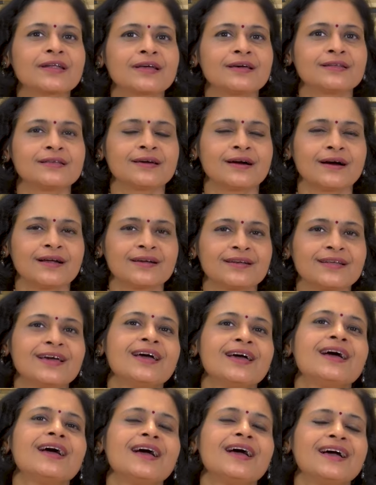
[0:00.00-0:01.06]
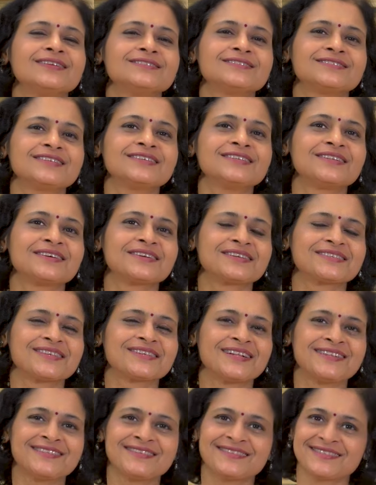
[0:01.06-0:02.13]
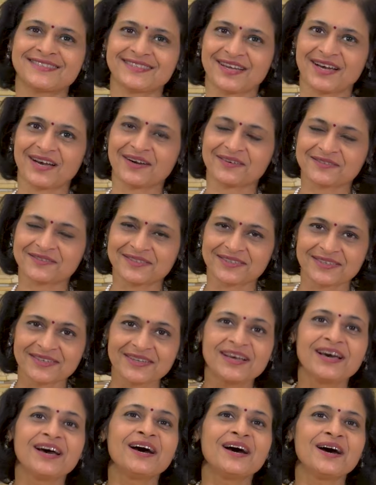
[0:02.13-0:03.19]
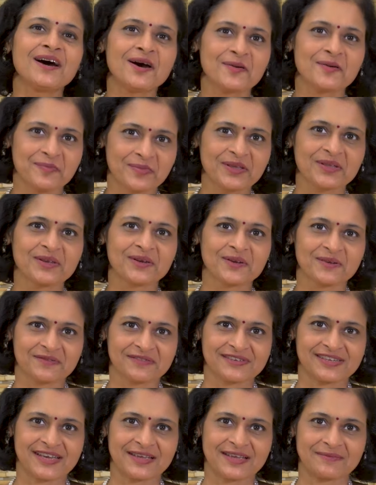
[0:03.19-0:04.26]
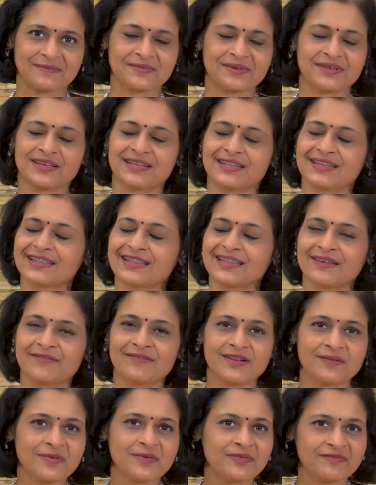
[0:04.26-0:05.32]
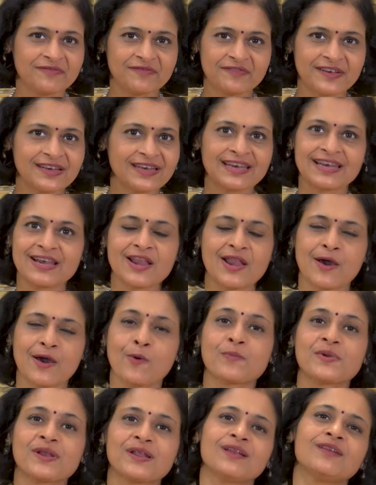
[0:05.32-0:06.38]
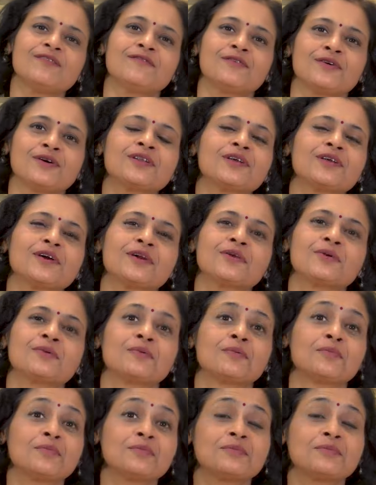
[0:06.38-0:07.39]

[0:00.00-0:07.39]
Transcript: really hard and see the results after a period of time. They will be phenomenal for you,